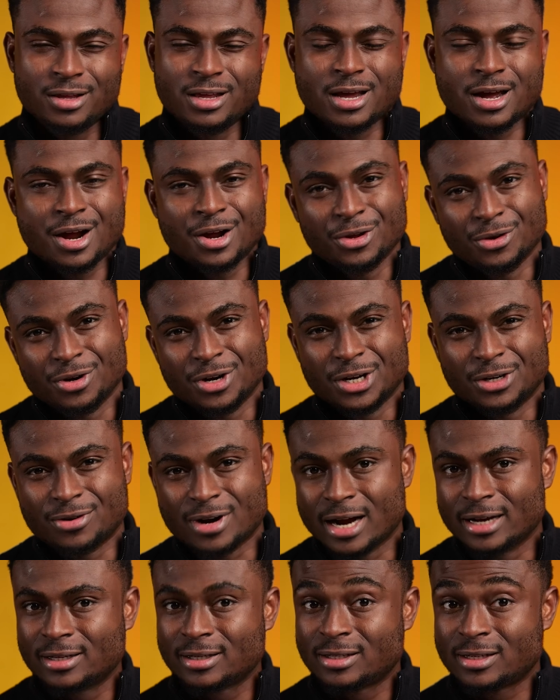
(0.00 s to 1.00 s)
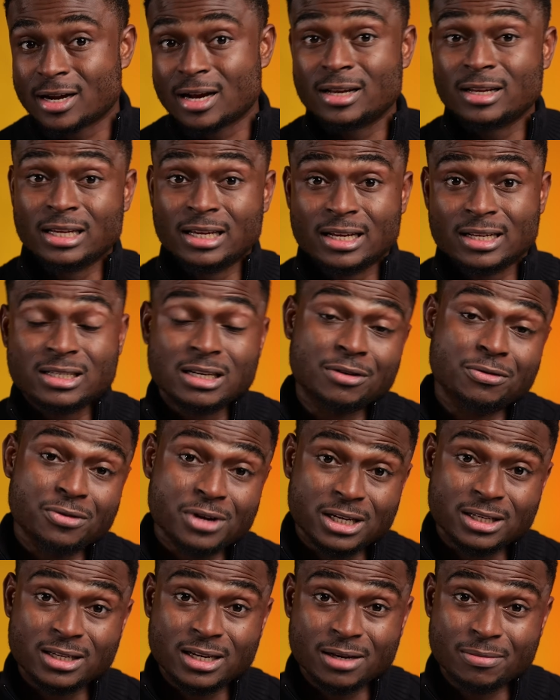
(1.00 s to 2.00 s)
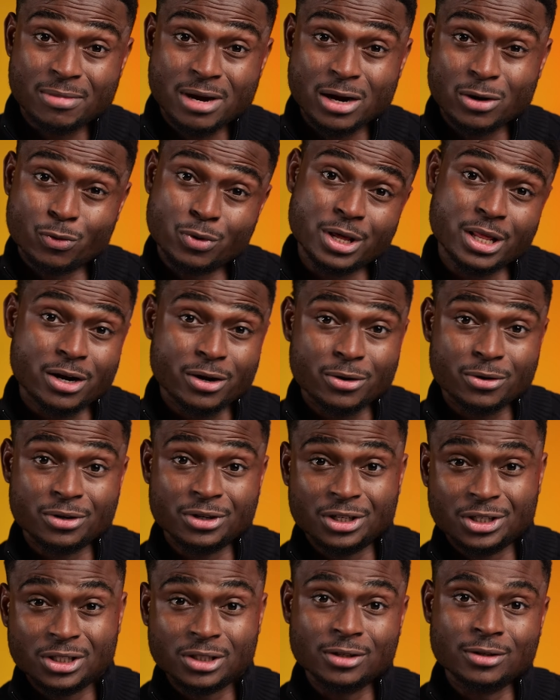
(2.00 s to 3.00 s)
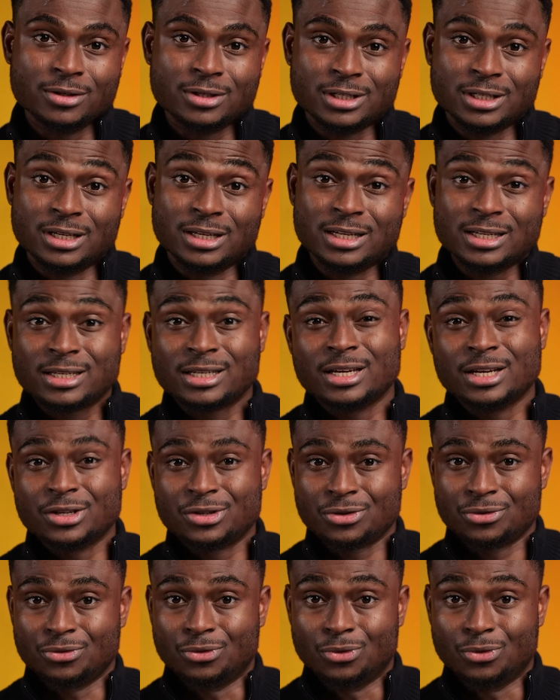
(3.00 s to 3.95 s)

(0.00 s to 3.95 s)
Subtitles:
Yeah, you heard right, Starlink gets affected by weather conditions, in this case,